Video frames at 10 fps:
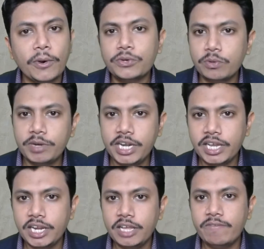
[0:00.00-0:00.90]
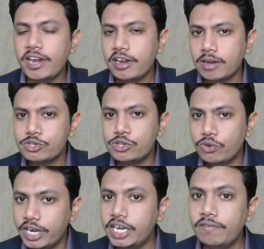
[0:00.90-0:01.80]
automatically when it comes to
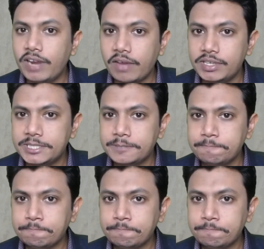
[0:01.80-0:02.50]
your native language,